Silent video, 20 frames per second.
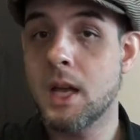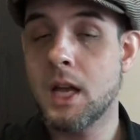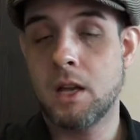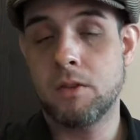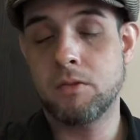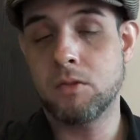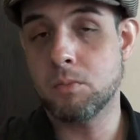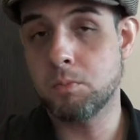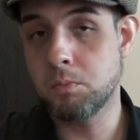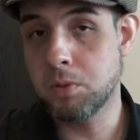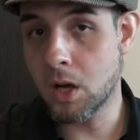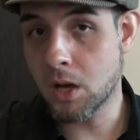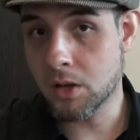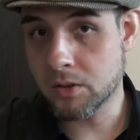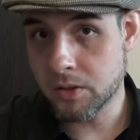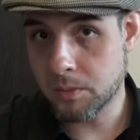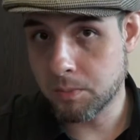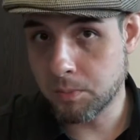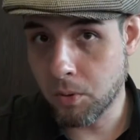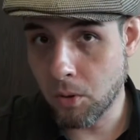If you
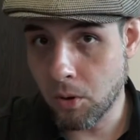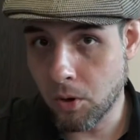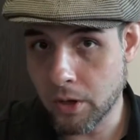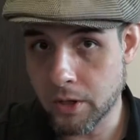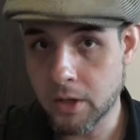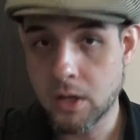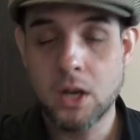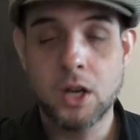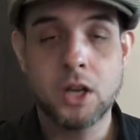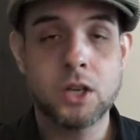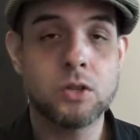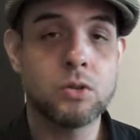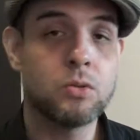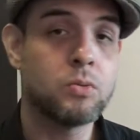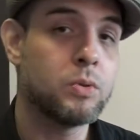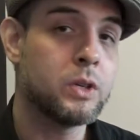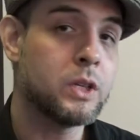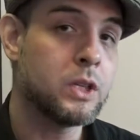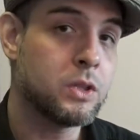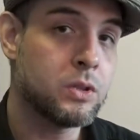block the port, you
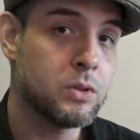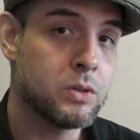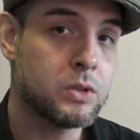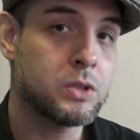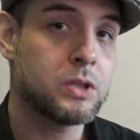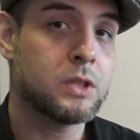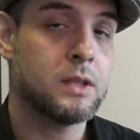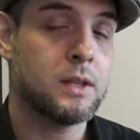reduce